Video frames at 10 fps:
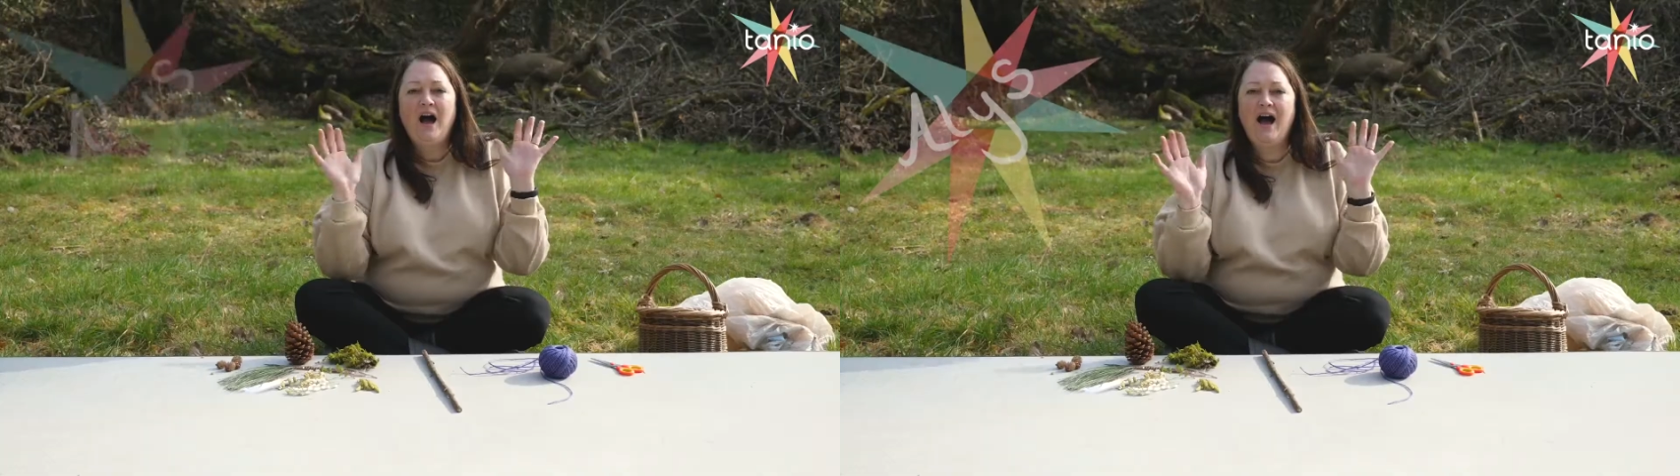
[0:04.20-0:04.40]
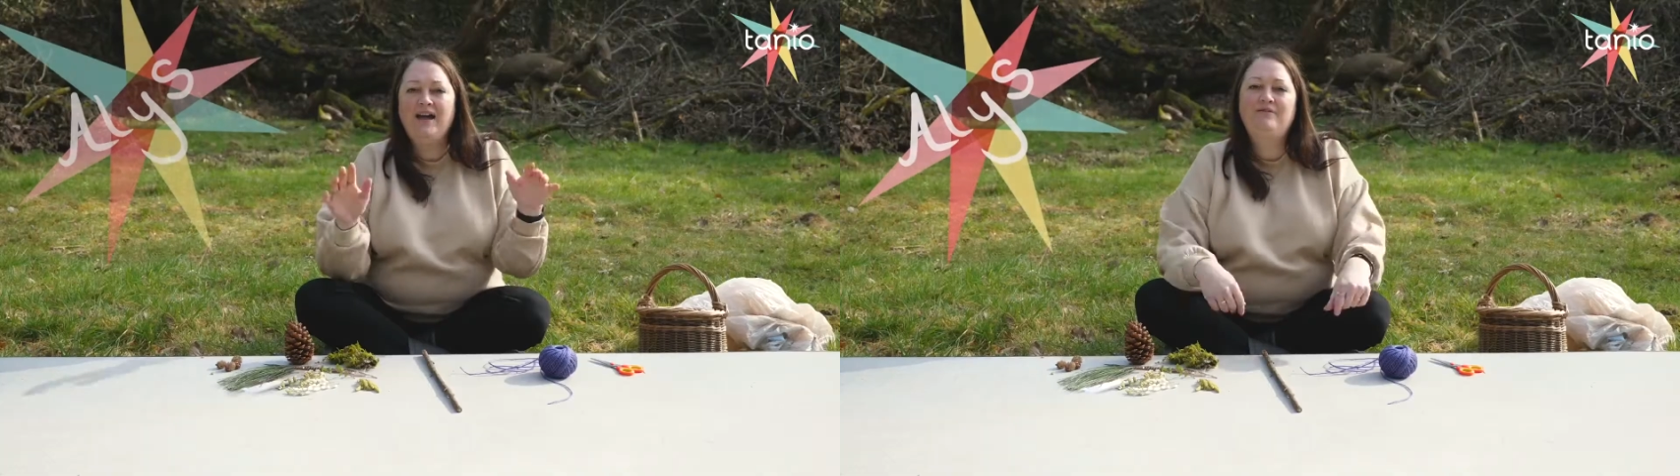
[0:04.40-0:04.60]

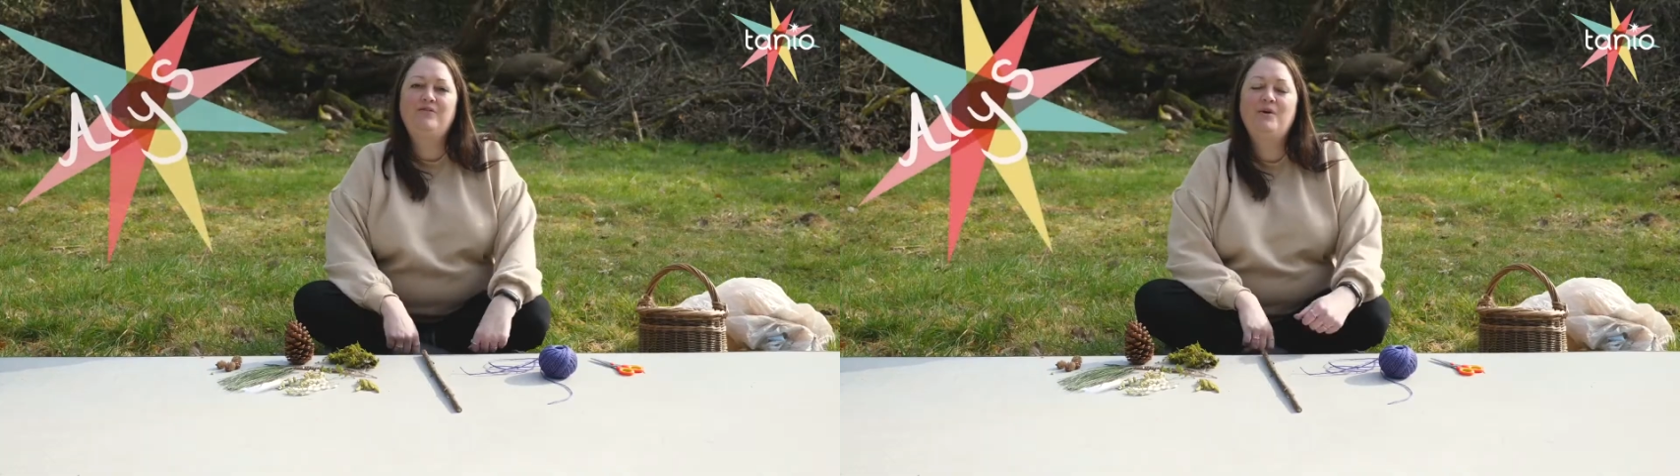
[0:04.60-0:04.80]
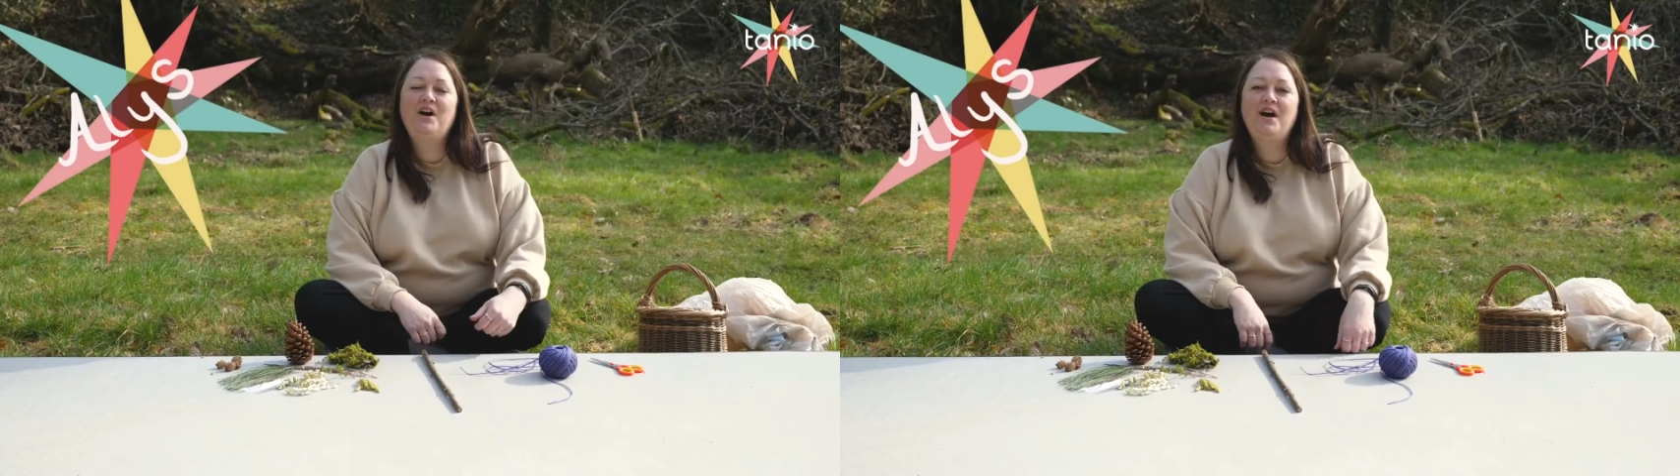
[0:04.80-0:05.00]
Hi
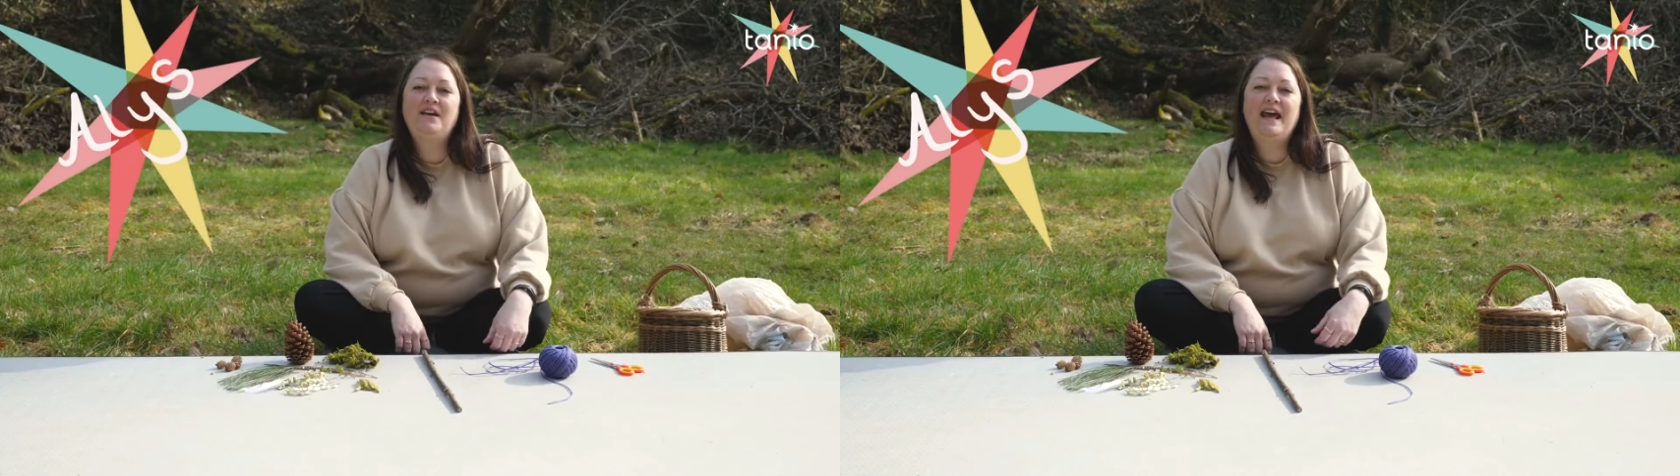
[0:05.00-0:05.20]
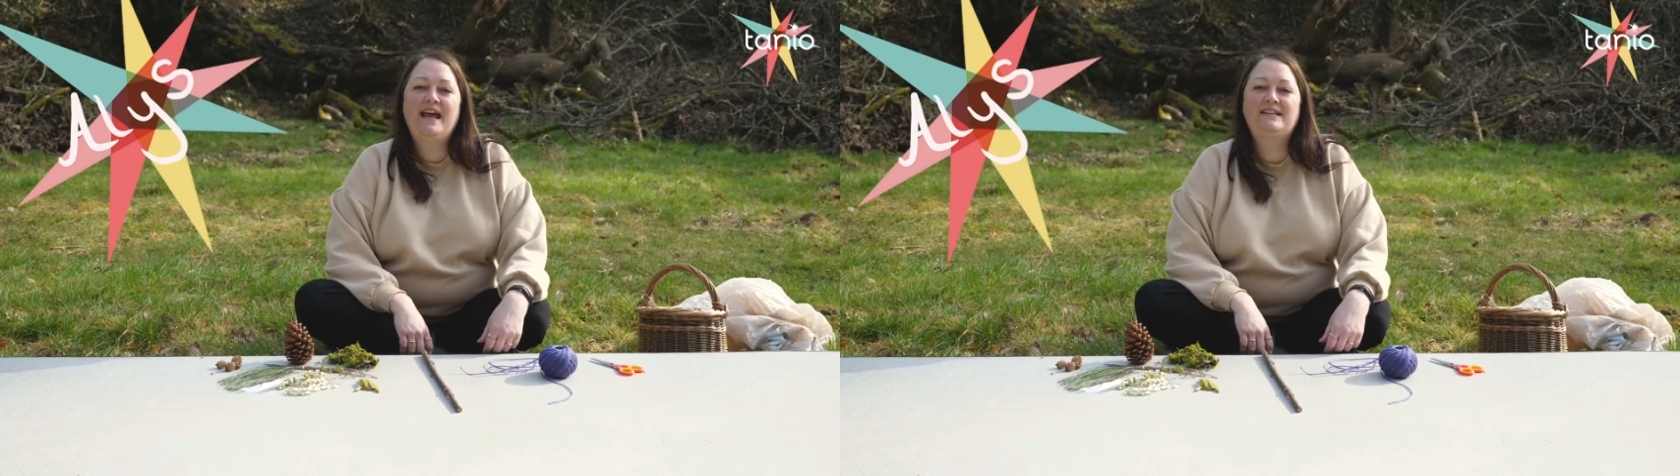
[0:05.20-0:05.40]

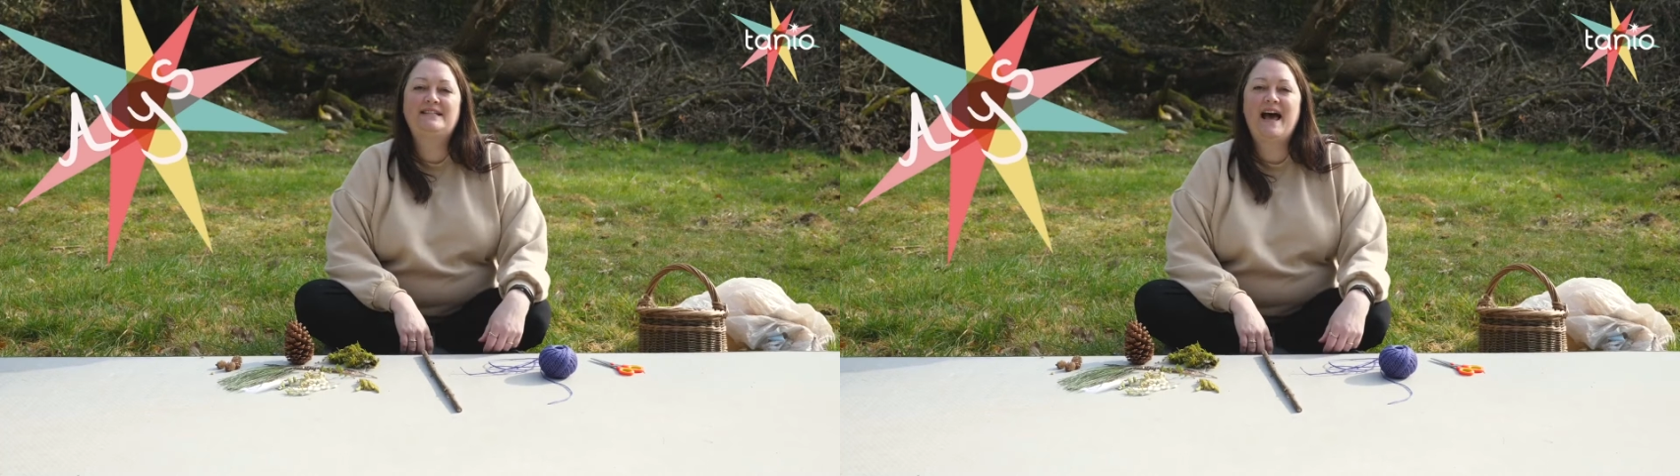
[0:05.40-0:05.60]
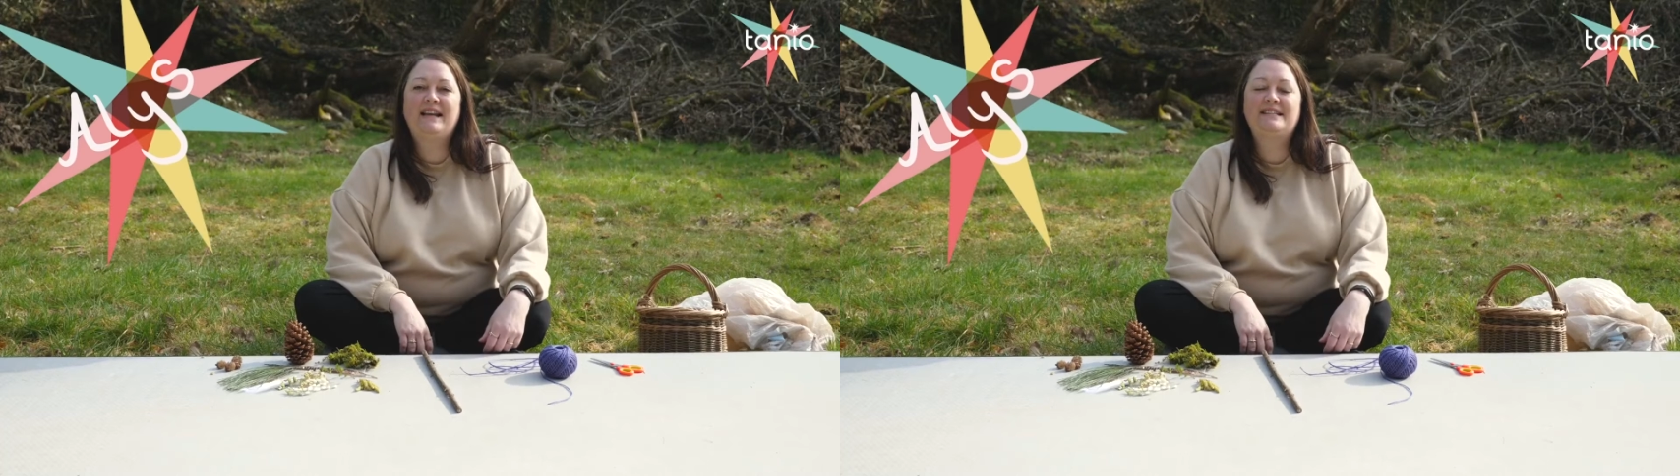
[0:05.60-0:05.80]
everyone, it's
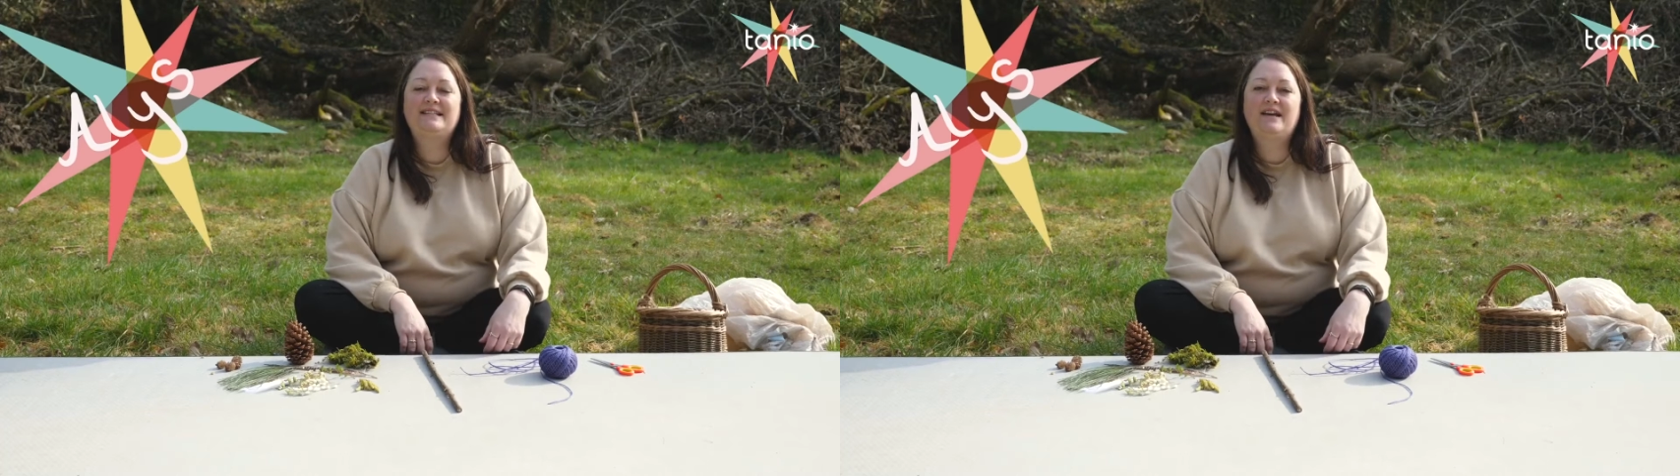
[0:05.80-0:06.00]
Alice